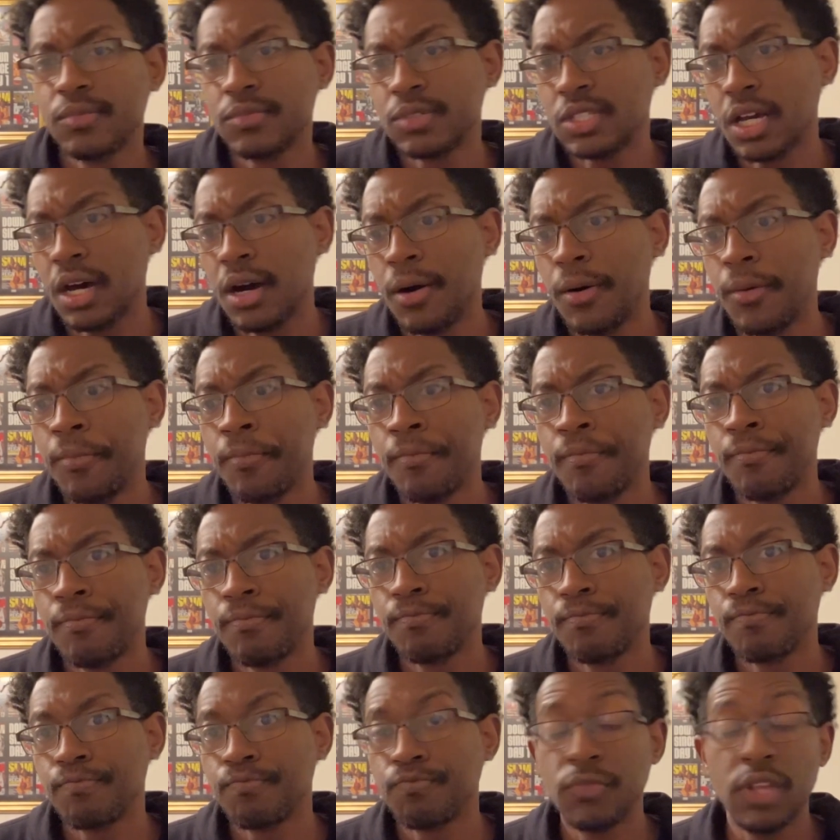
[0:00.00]
So,
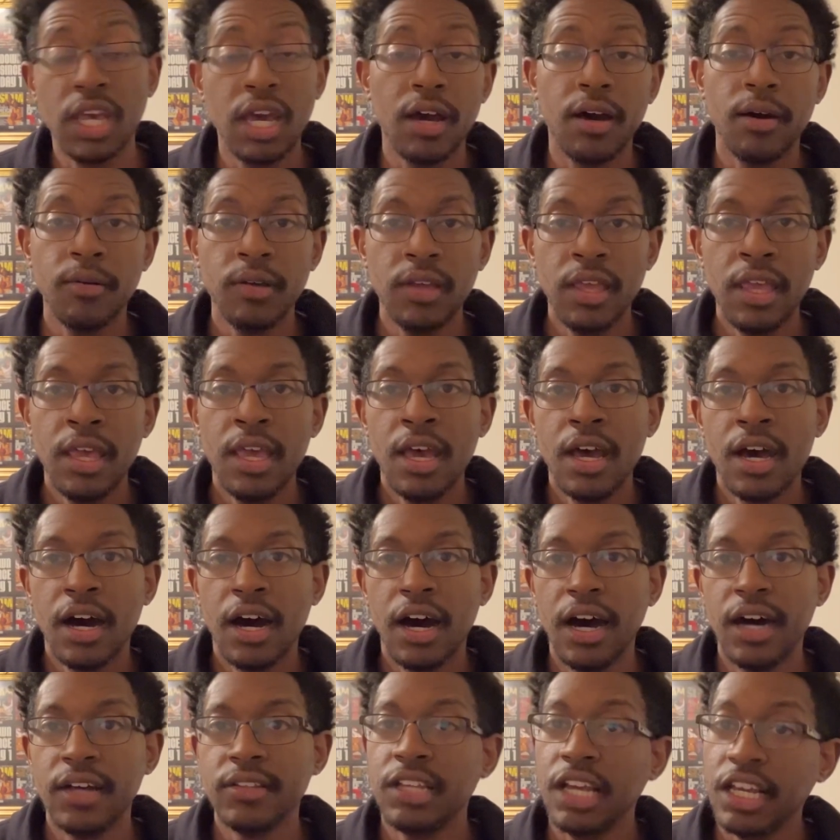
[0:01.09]
yeah,
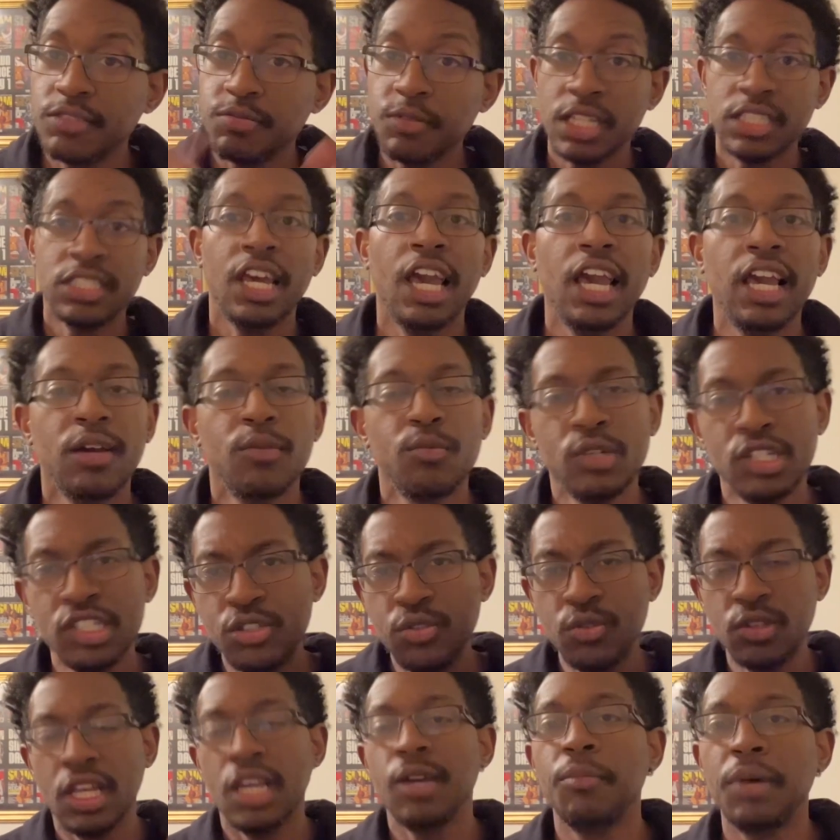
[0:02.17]
that's my take. What did
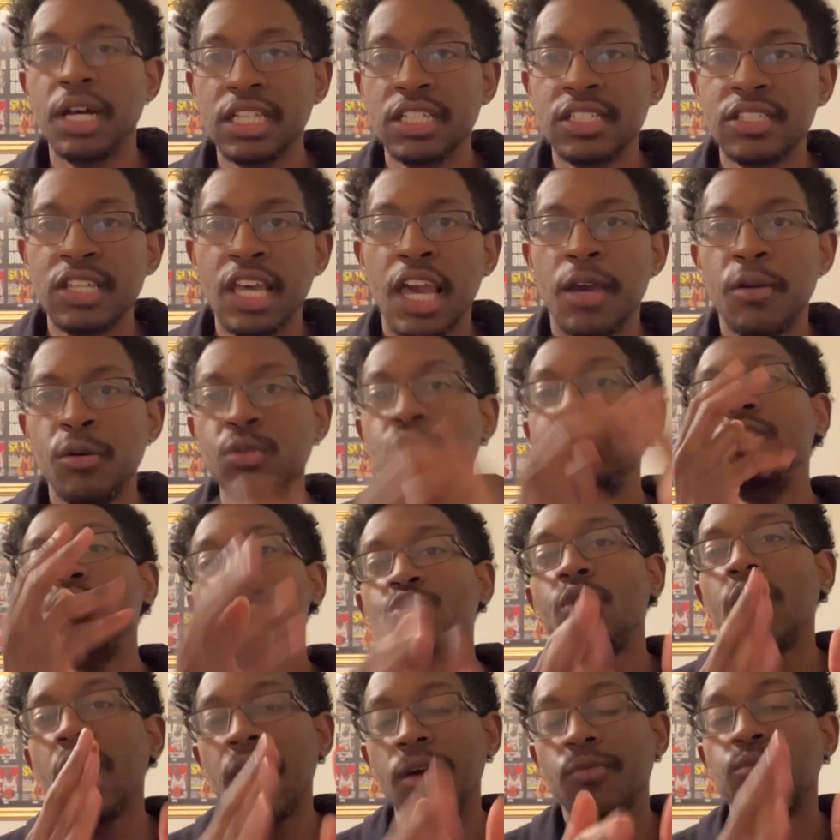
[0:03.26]
you think about this game? Who did
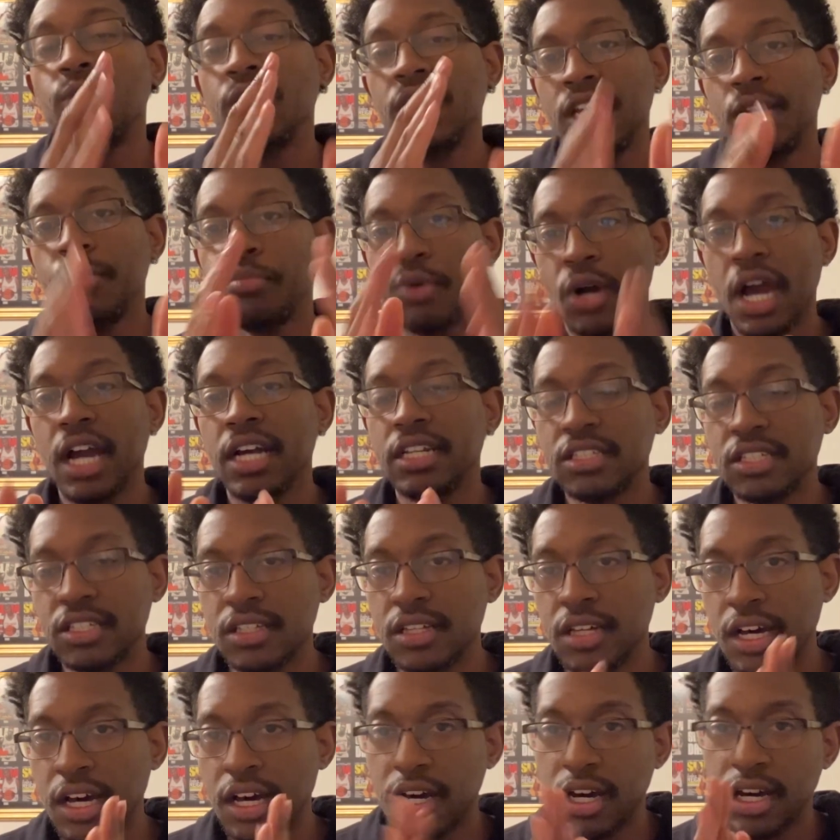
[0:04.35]
you have winning prior to?
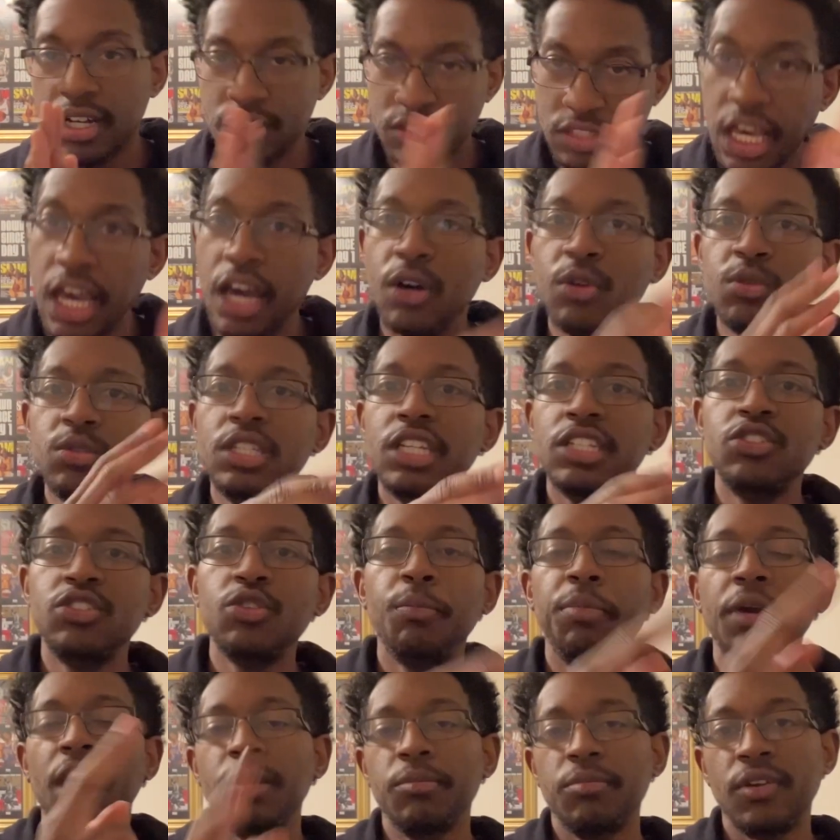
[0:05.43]
Who did you
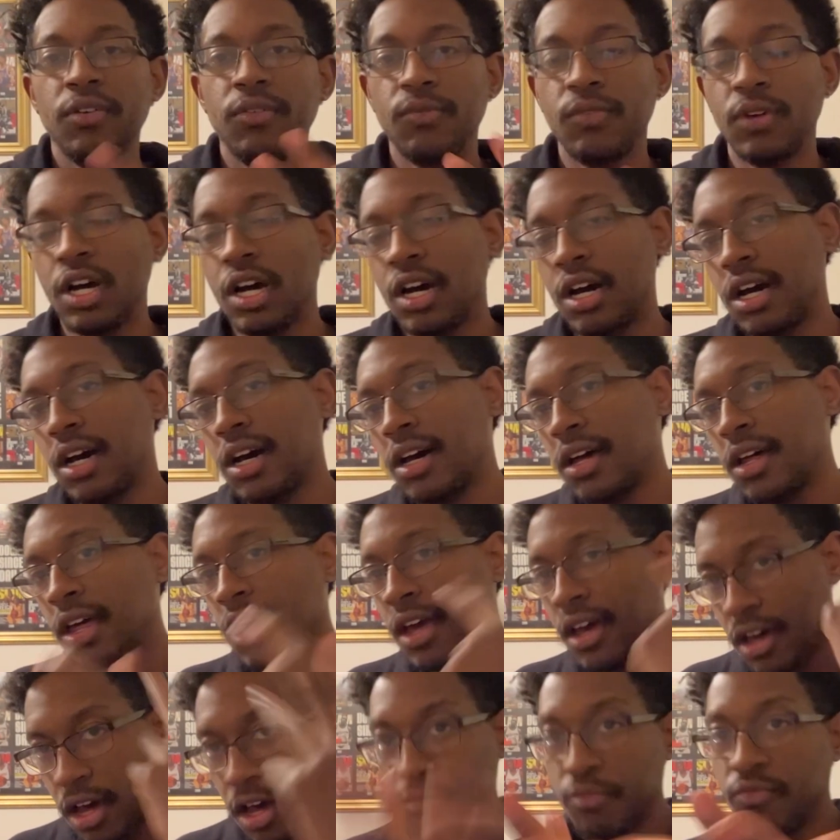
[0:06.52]
pick
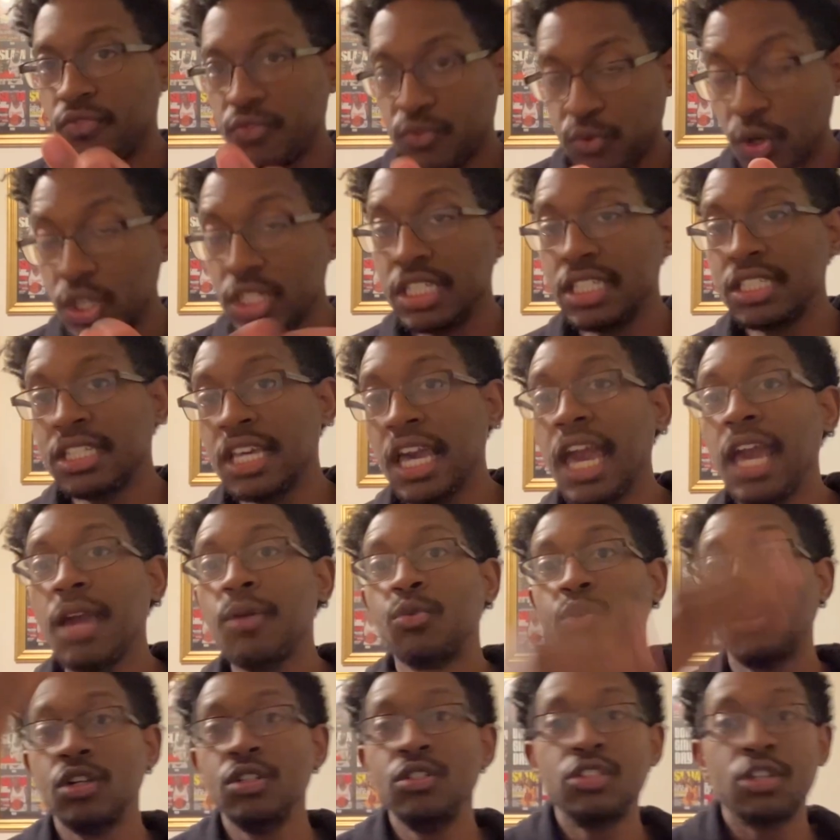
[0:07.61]
for this game?
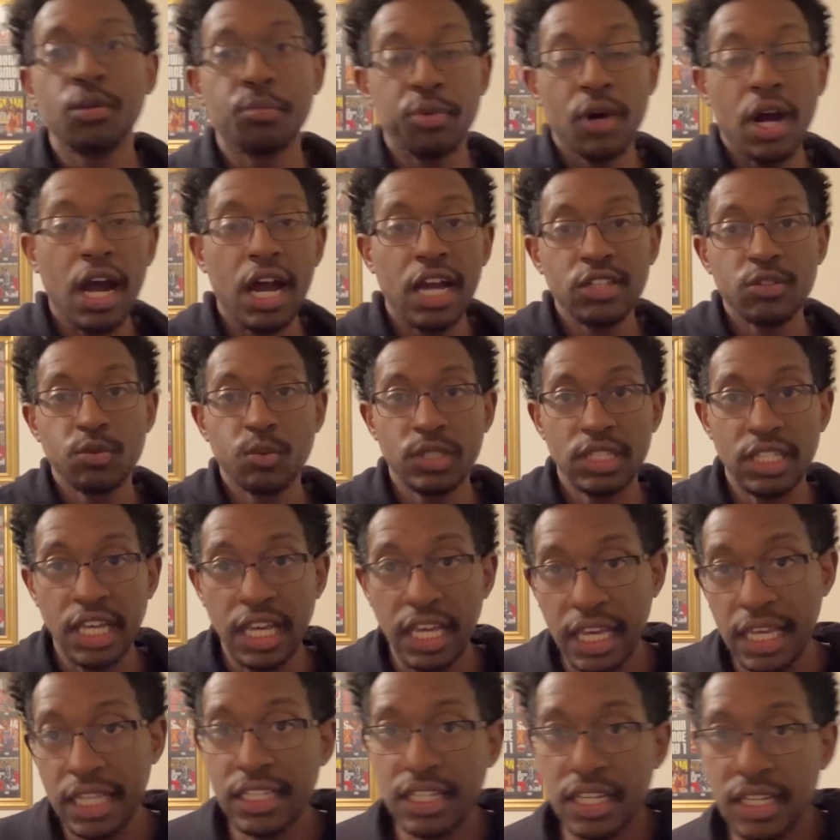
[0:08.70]
Were you surprised with the
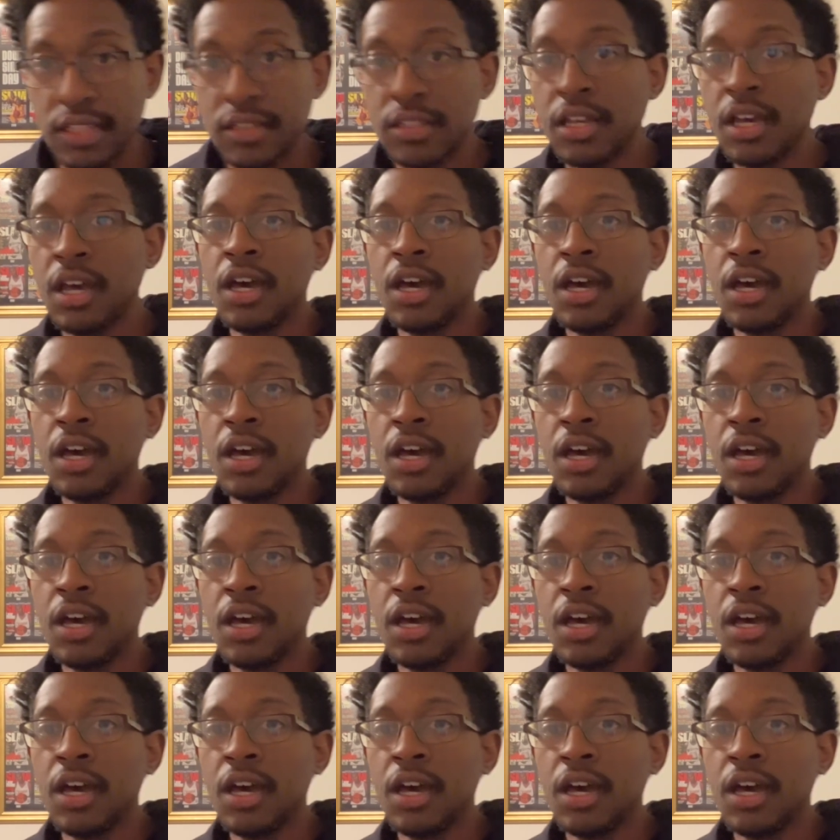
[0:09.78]
ending?